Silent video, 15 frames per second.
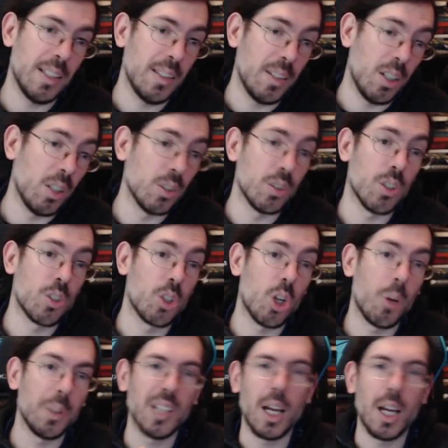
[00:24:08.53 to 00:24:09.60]
on the
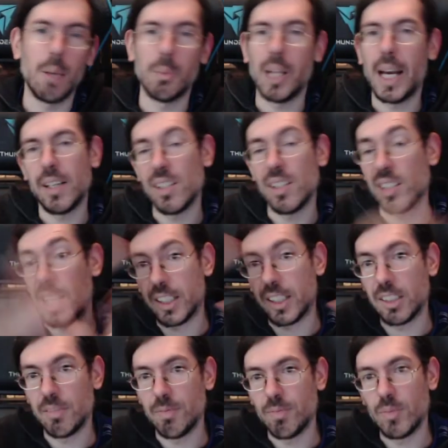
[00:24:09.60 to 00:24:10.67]
story timeline is like
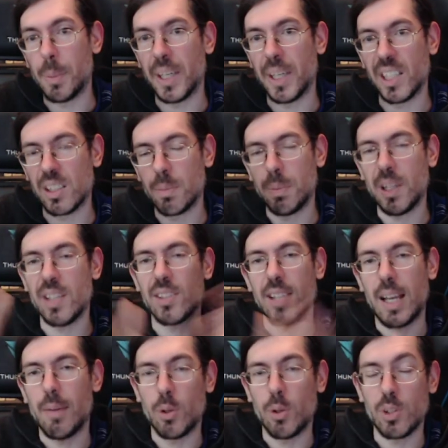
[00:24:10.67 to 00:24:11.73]
the biggest place
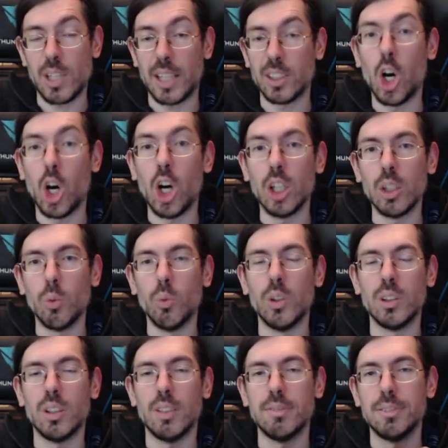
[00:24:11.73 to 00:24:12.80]
ever. It's like the
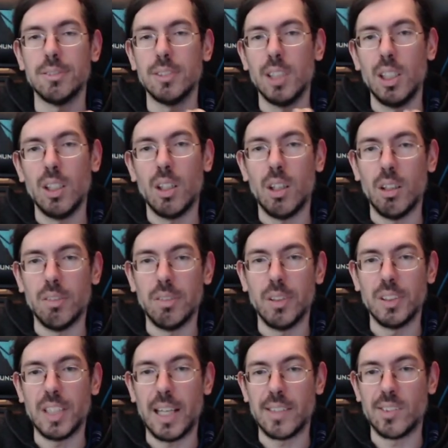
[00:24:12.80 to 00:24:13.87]
Hollywood of
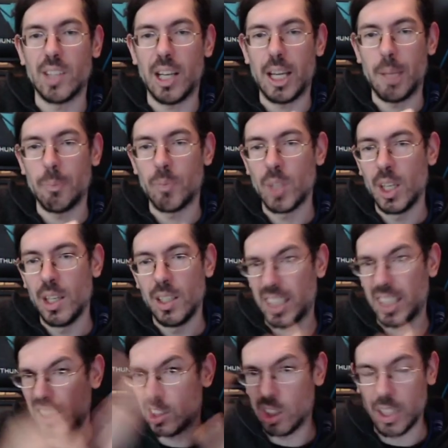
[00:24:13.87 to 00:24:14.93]
that time,
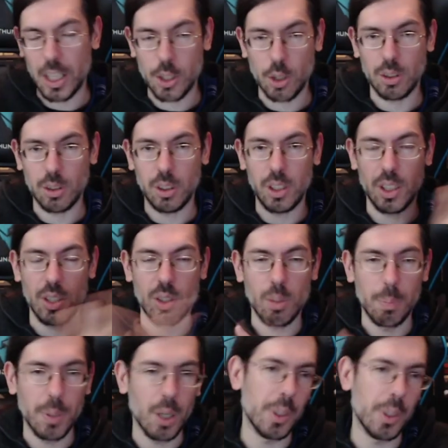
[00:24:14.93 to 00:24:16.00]
technologically
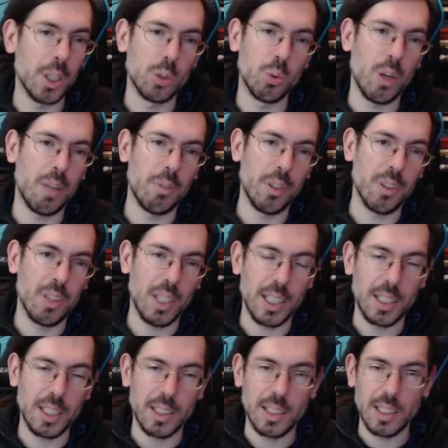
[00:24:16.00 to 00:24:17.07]
superior to
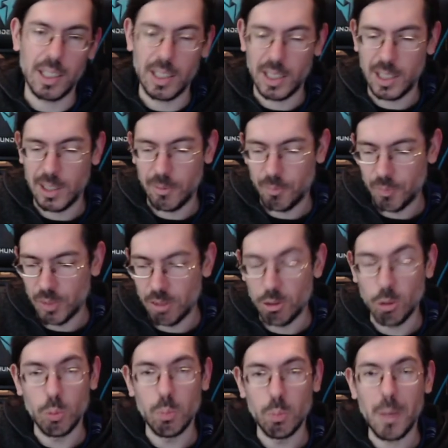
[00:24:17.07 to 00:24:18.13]
everything. If
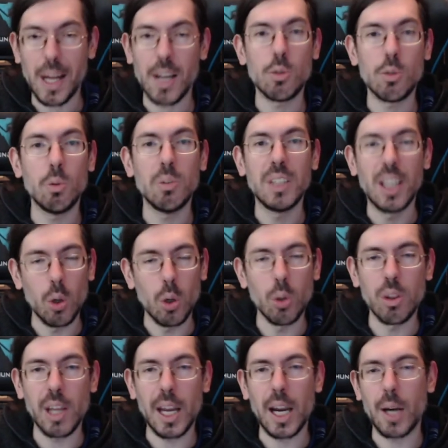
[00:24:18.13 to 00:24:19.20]
you manage to go
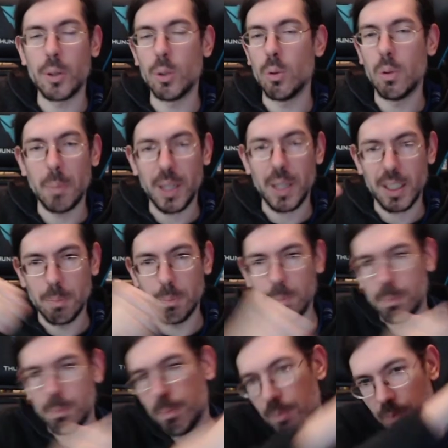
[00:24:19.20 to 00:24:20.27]
there, you'll make
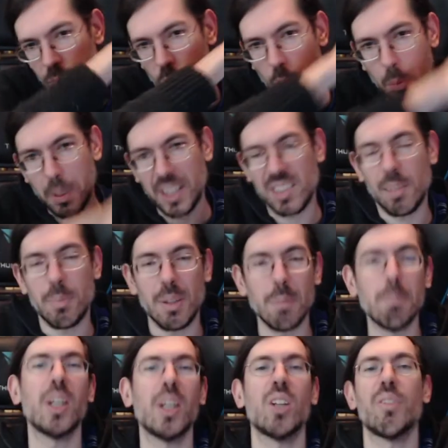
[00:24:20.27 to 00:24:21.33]
something
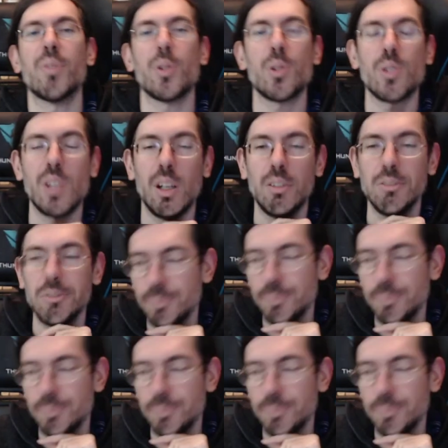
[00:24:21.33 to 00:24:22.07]
big of yourself.